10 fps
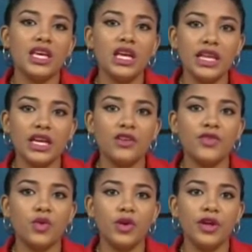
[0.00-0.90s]
killing
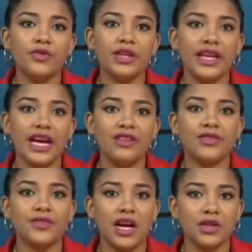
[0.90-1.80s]
of Julio René
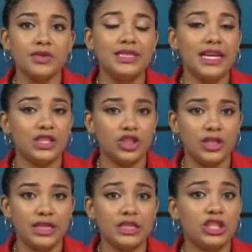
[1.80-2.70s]
Alvarado
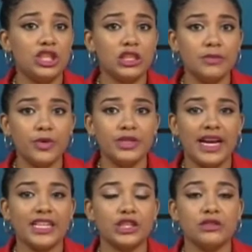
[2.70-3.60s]
yesterday in the Chicobo
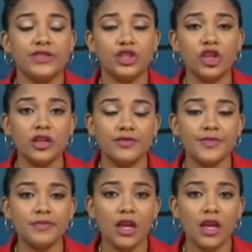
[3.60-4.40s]
National Reserve.